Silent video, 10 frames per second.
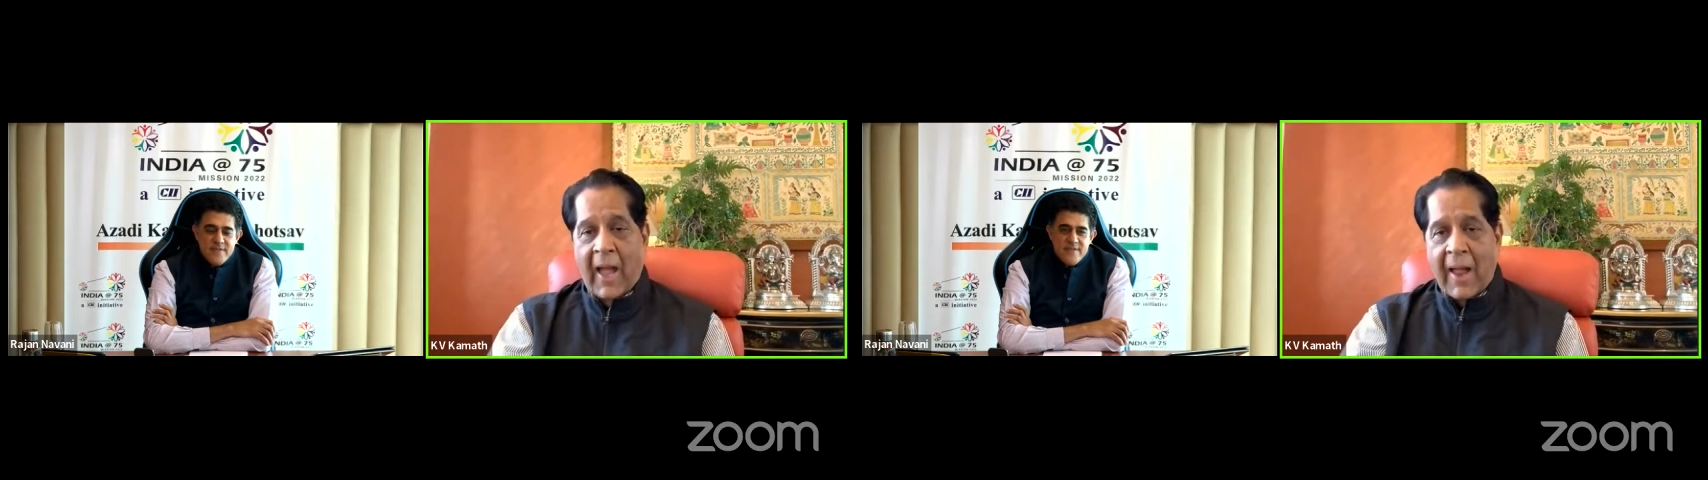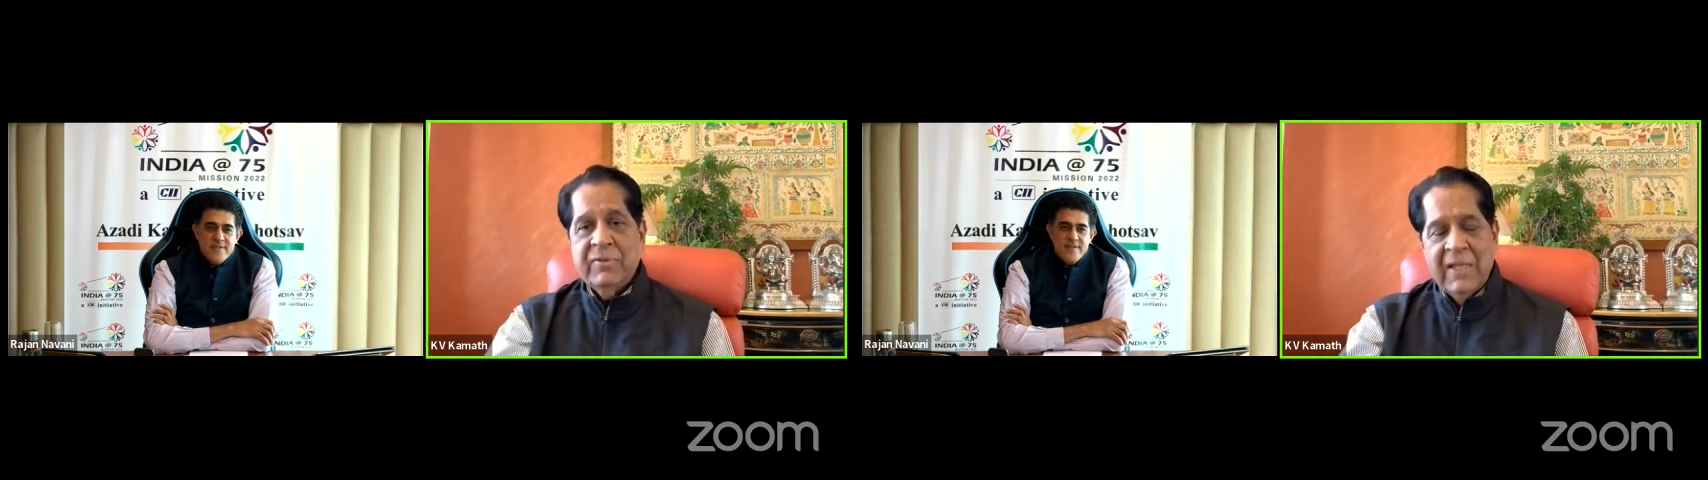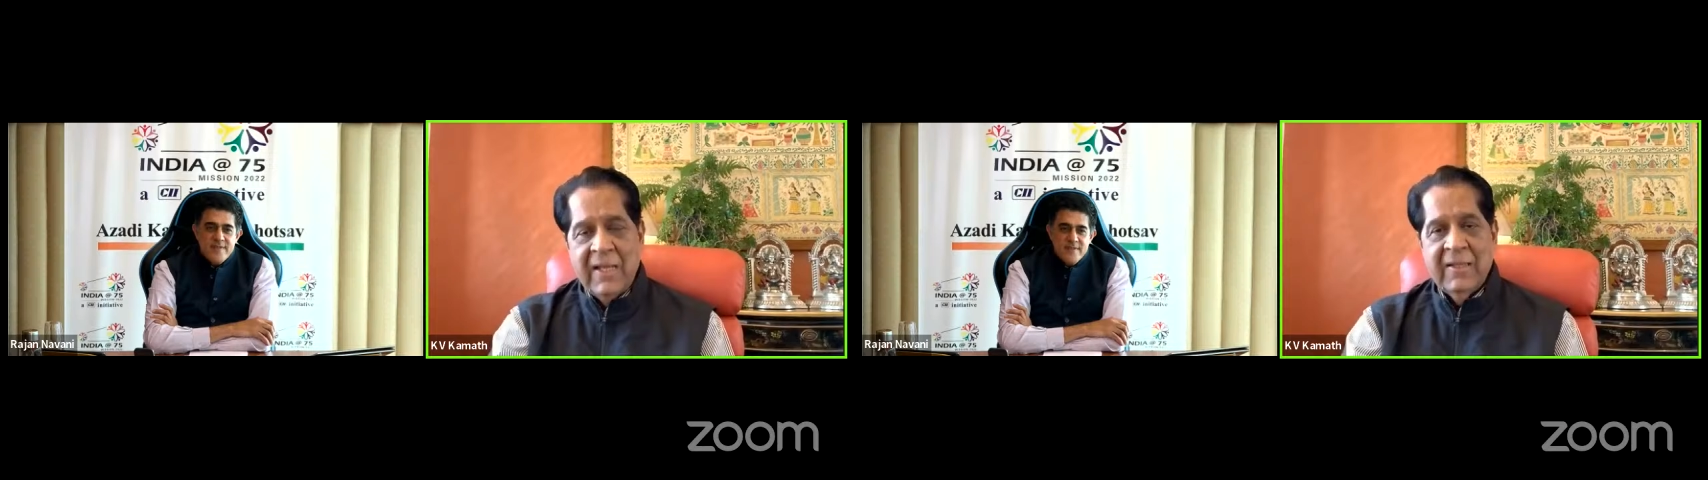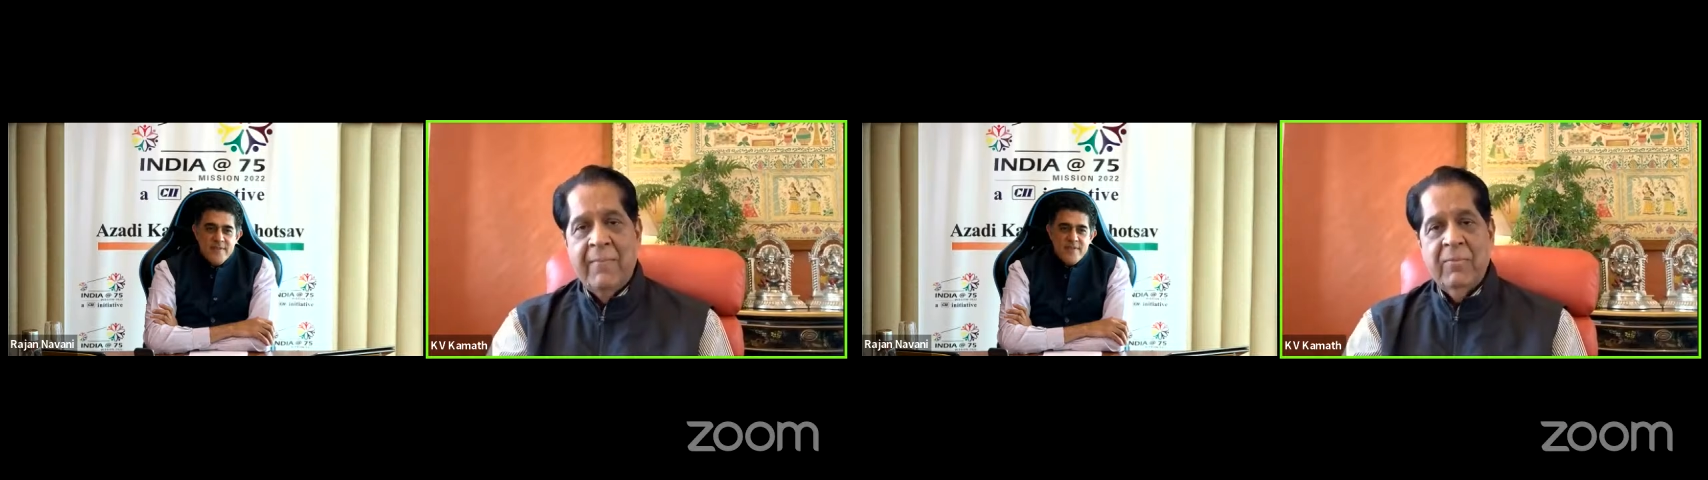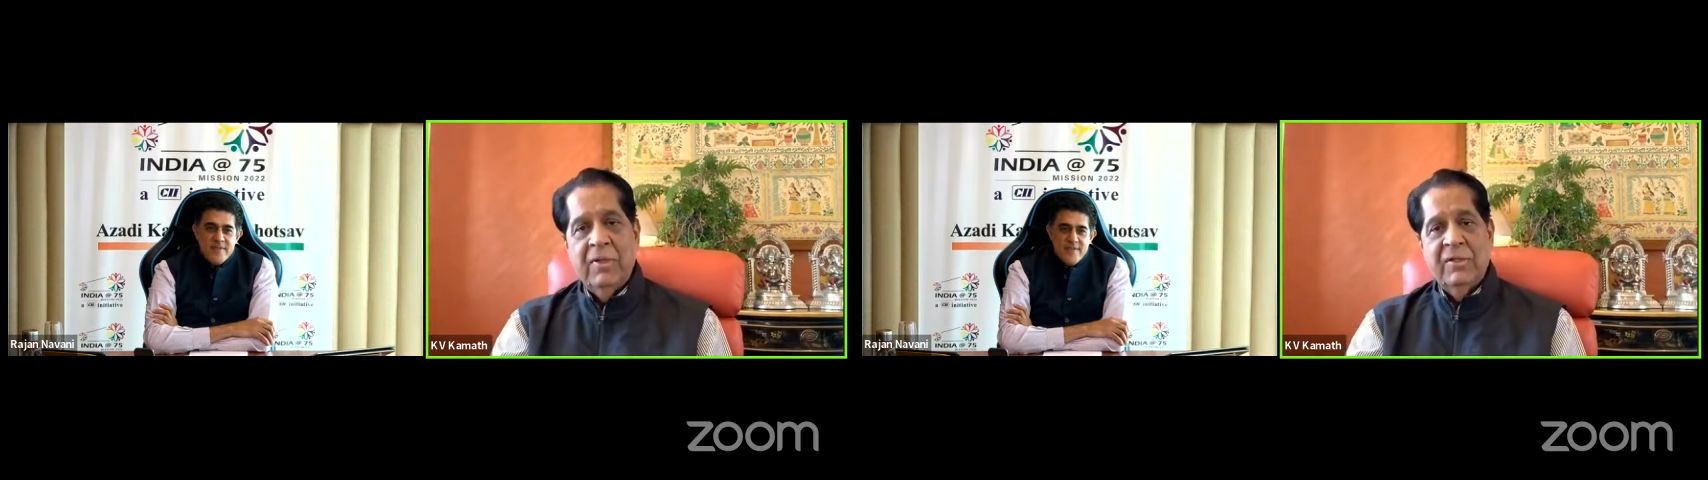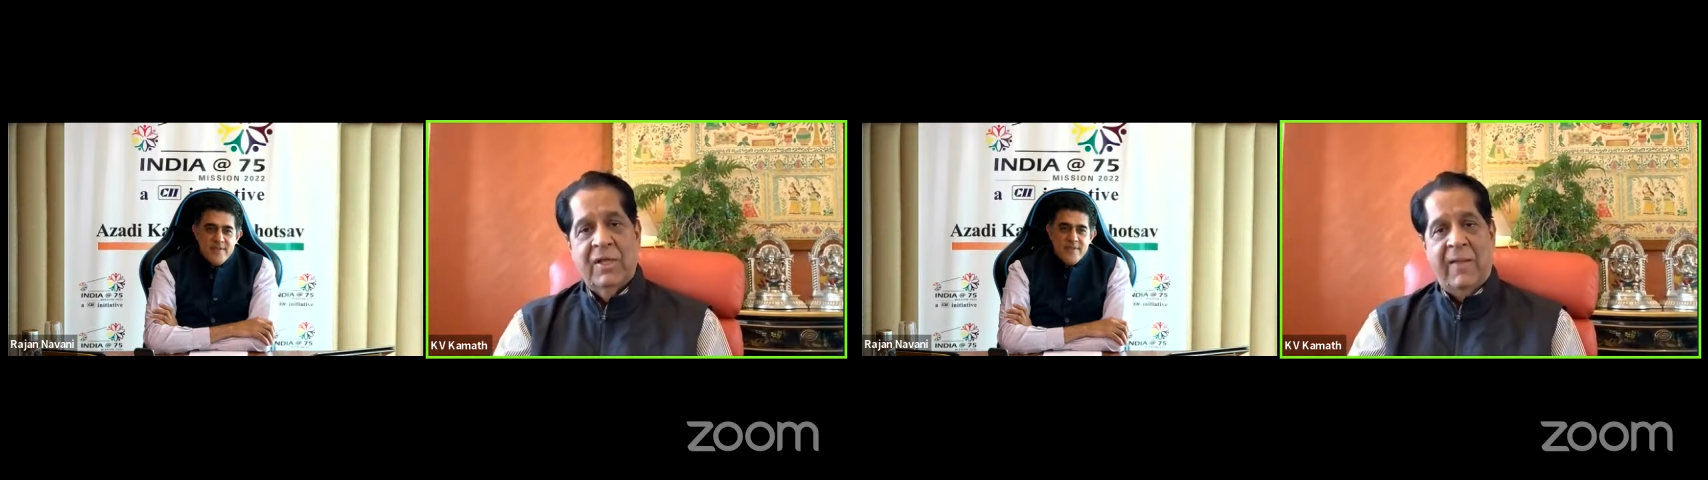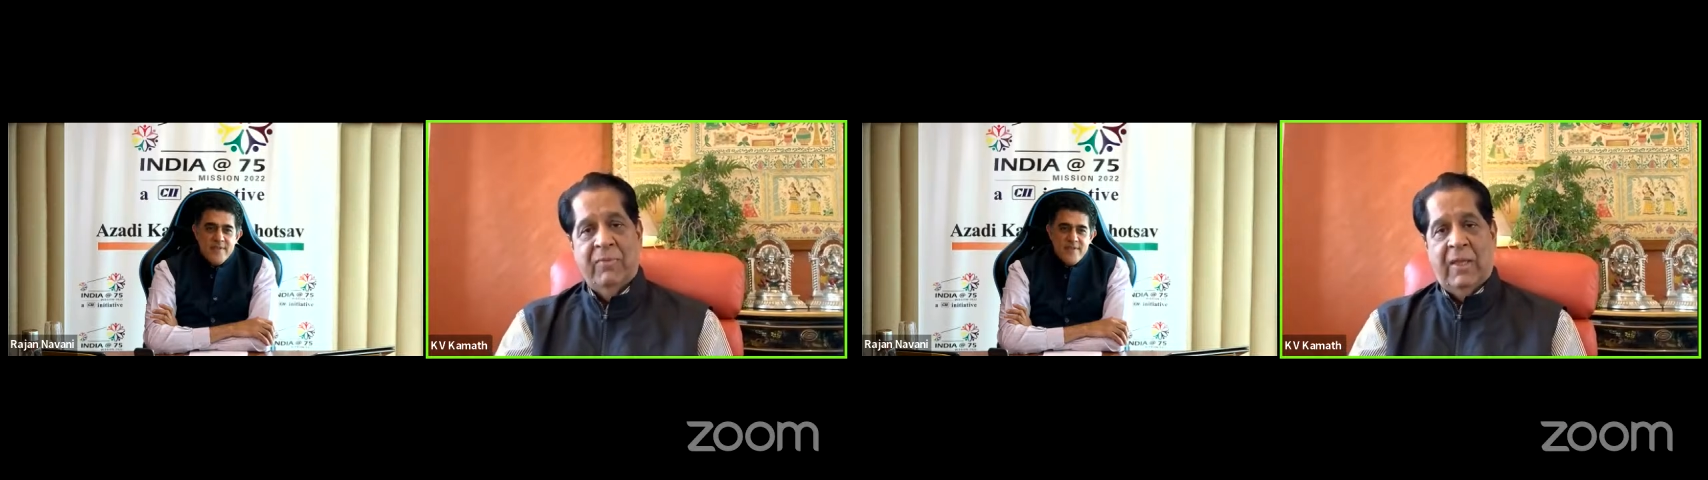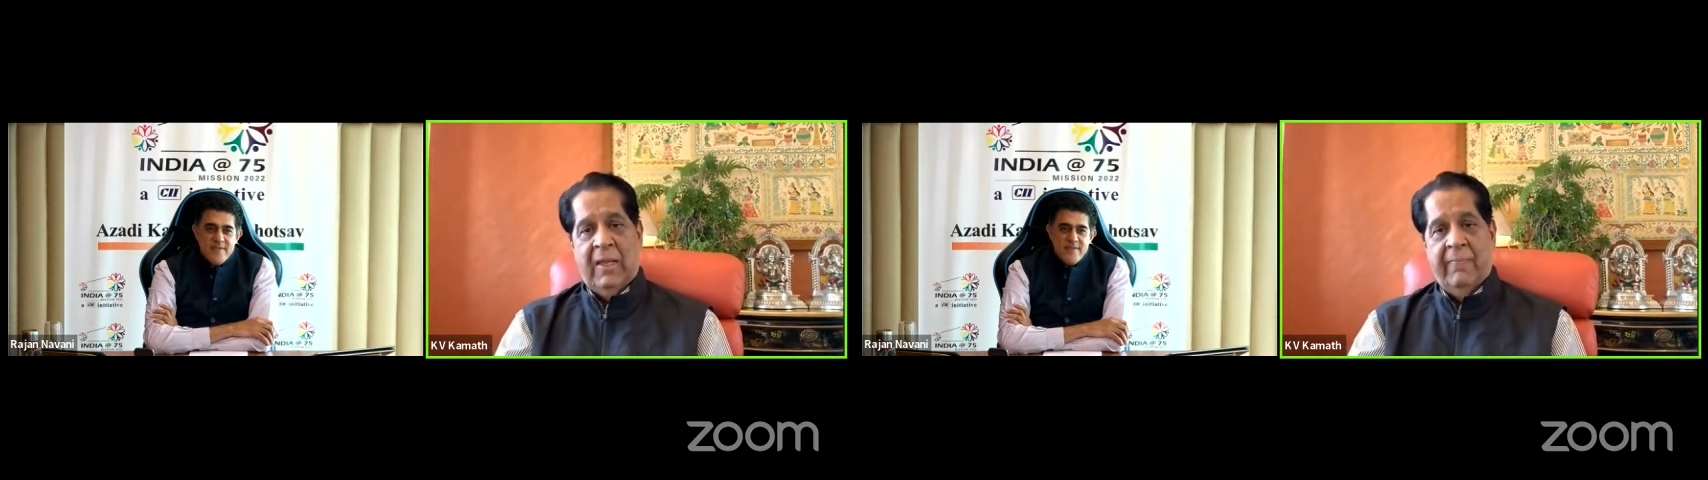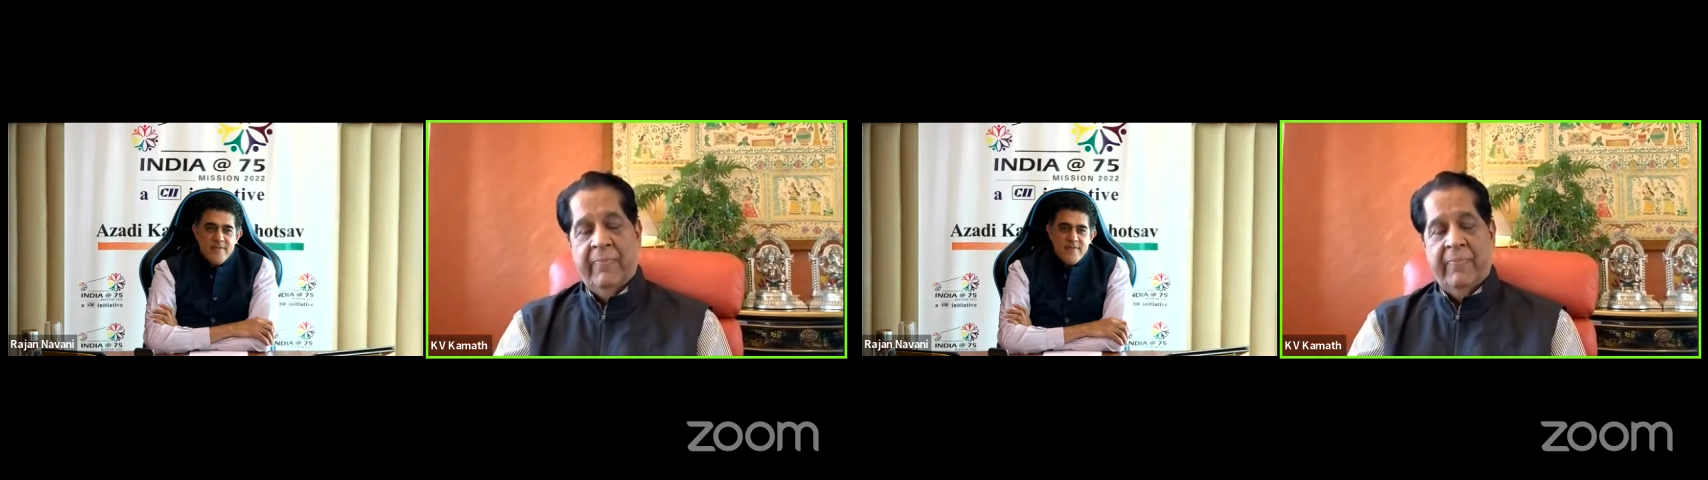I'm seeing them do the same thing.